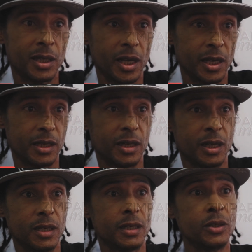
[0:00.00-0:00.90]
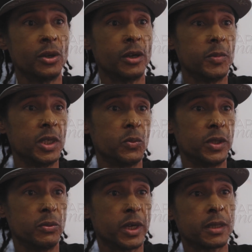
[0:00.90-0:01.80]
and you know what I mean,
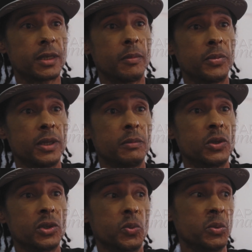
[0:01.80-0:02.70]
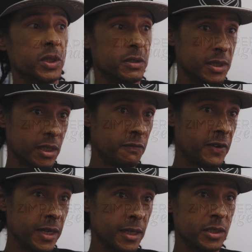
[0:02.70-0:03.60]
with the record company. Because when we did
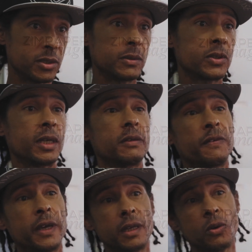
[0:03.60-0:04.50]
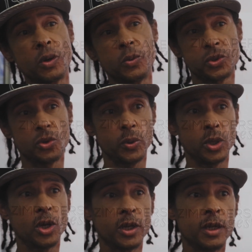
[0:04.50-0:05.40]
finally try to find out what was
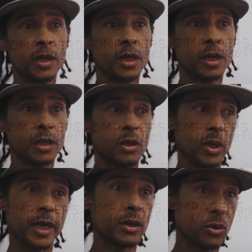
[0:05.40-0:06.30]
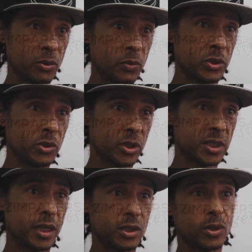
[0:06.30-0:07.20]
going on, they were like, oh, well, you're not
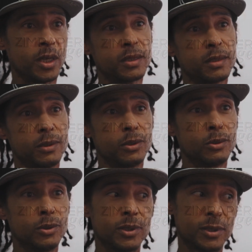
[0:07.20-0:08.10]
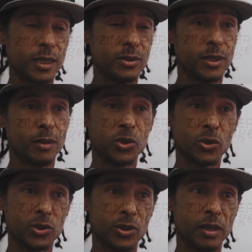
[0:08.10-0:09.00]
signed to us, you know, you signed to them,
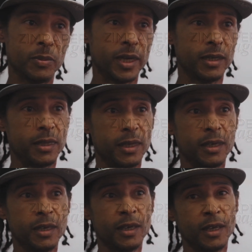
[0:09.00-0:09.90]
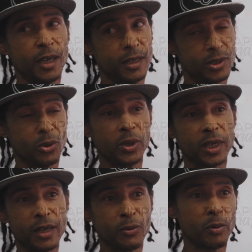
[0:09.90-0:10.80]
talk to them, kind of thing. And so we
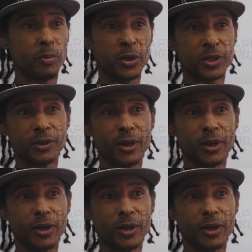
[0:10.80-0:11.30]
kind of were bounced